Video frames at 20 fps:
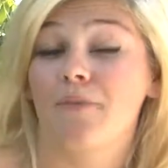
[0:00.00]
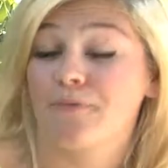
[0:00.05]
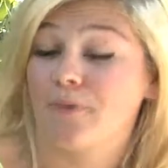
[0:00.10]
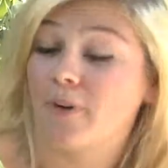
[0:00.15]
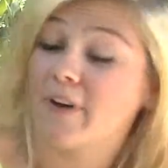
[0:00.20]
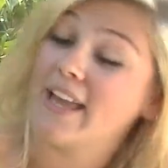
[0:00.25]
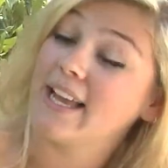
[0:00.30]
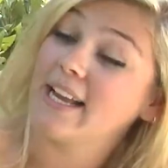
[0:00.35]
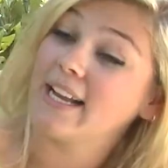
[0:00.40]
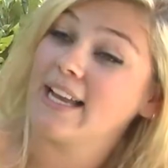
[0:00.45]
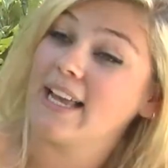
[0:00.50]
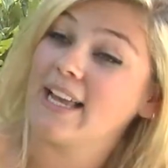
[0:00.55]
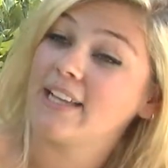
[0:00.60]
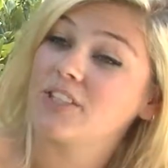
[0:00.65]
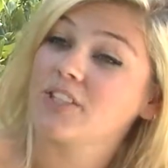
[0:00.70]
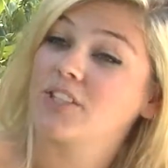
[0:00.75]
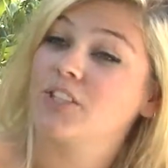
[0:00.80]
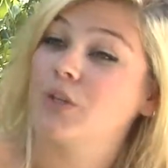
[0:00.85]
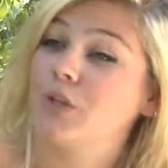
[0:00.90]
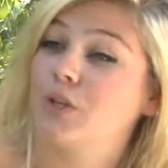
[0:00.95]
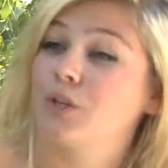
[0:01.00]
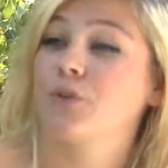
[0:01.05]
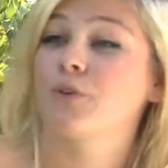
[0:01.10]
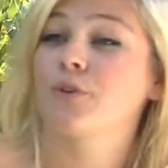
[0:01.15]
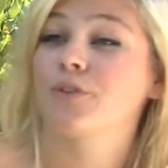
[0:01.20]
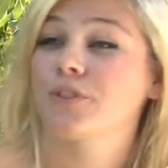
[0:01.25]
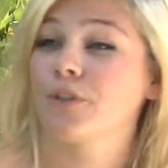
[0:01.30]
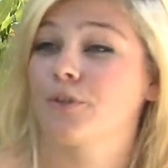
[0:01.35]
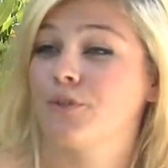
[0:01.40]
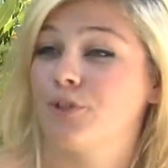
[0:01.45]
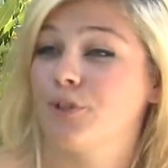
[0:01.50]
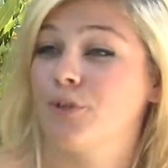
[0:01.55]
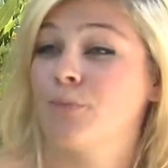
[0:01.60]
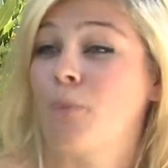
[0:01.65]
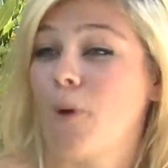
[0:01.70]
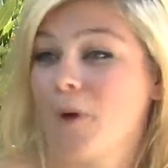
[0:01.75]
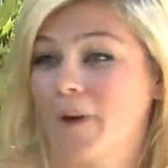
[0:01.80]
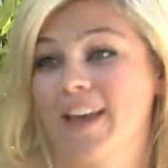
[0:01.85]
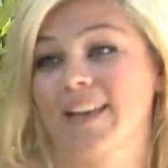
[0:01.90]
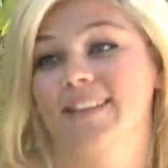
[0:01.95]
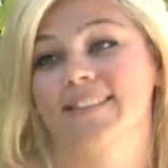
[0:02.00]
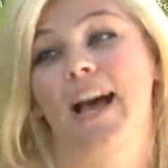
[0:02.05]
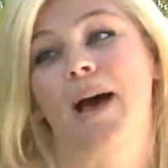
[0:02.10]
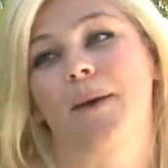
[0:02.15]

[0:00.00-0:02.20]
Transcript: and for English you can also do mock